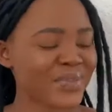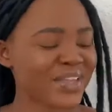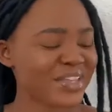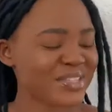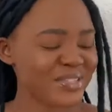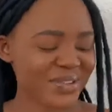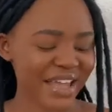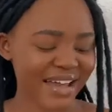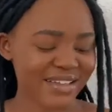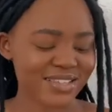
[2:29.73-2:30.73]
So
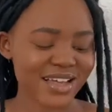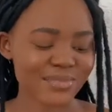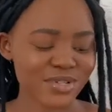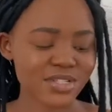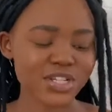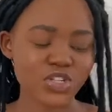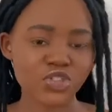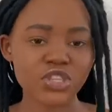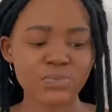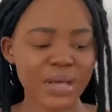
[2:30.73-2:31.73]
yeah, so I'm just going to
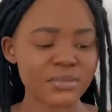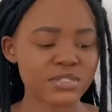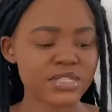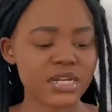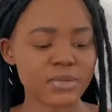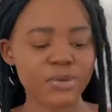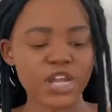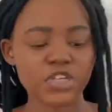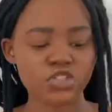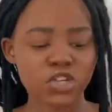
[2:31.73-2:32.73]
do the Bible study, but
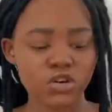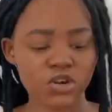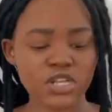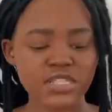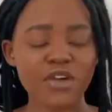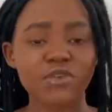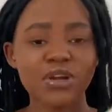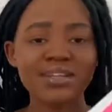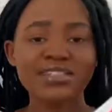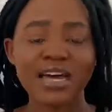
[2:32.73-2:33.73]
as you can already see, I've
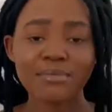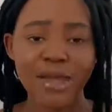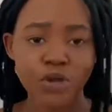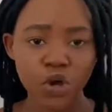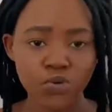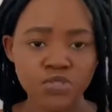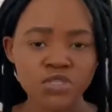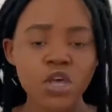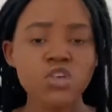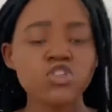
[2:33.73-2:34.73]
already done my
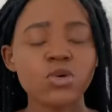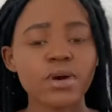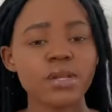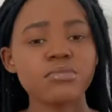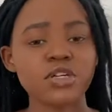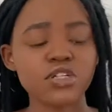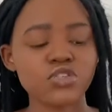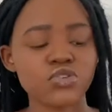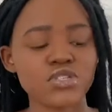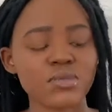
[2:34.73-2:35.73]
notes. So what I'm going
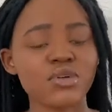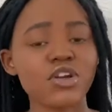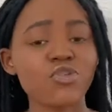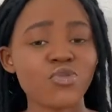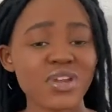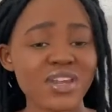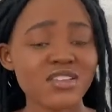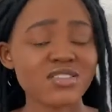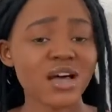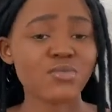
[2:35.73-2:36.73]
to do is I'm going to read
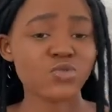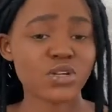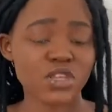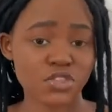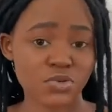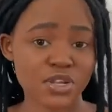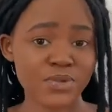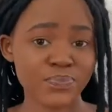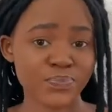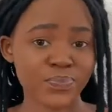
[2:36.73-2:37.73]
Psalm 23
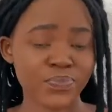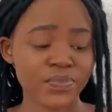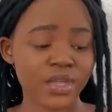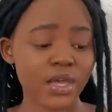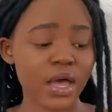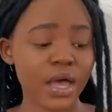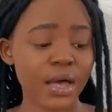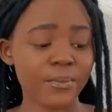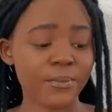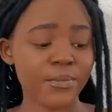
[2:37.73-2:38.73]

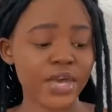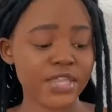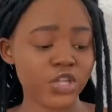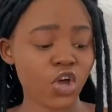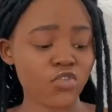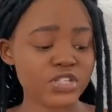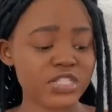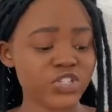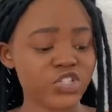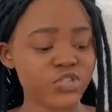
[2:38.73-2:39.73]
um, and then
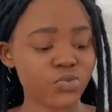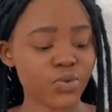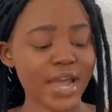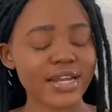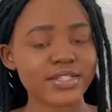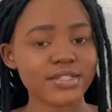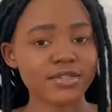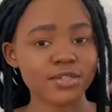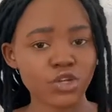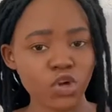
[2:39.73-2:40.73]
obviously just write
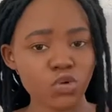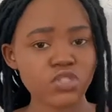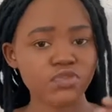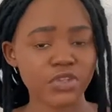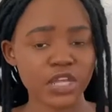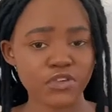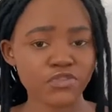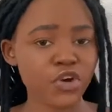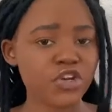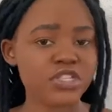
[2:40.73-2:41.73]
the notes for that
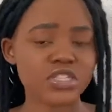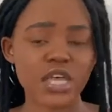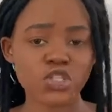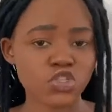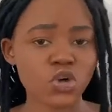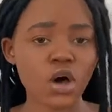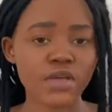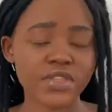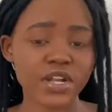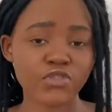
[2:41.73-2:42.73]
verse and so
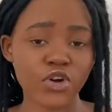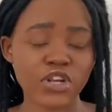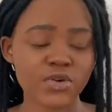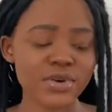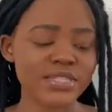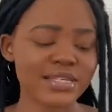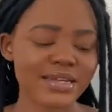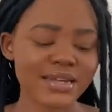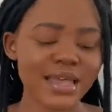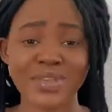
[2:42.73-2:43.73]
on that I've already
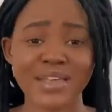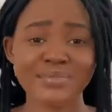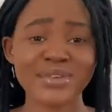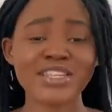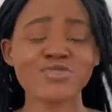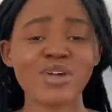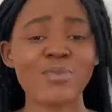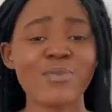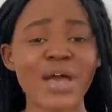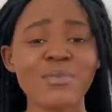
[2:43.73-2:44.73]
written. Please grab
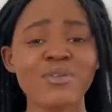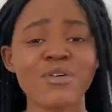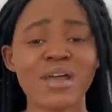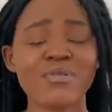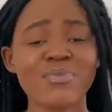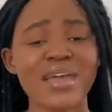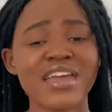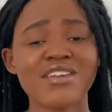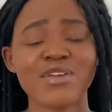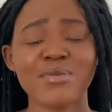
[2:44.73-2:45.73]
your Bible, grab a
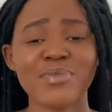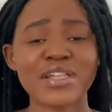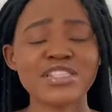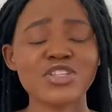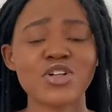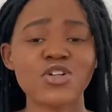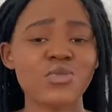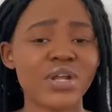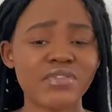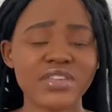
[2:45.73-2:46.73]
pen, grab a pencil,
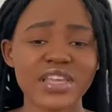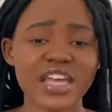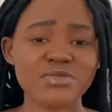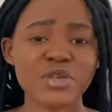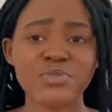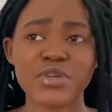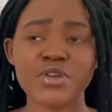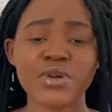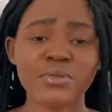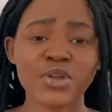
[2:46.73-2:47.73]
whatever the case may be,
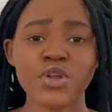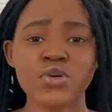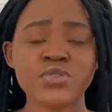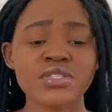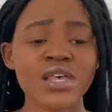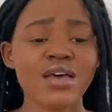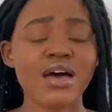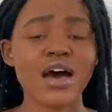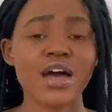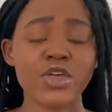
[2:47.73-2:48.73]
grab your notes,
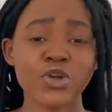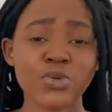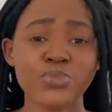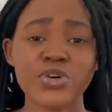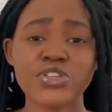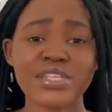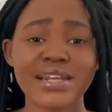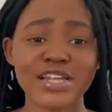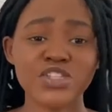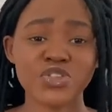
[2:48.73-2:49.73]
uh, your notebooks,
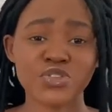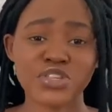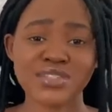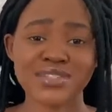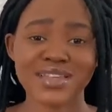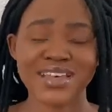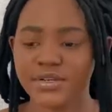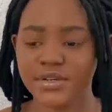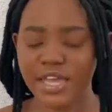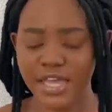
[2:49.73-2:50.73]
and let's do this.
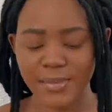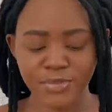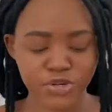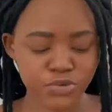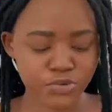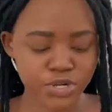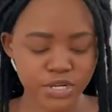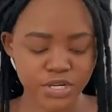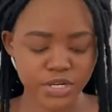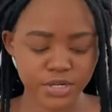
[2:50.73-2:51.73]
Okay, I'm gonna
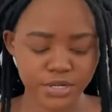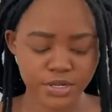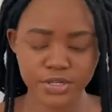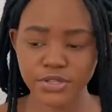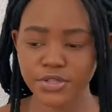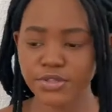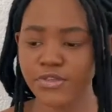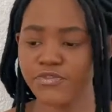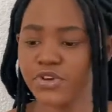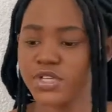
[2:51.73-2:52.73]
read the
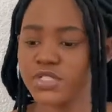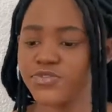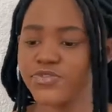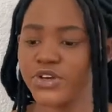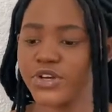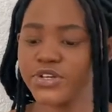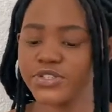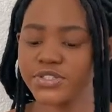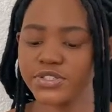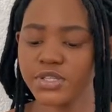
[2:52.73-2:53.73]
first
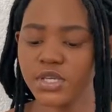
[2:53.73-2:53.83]
verse.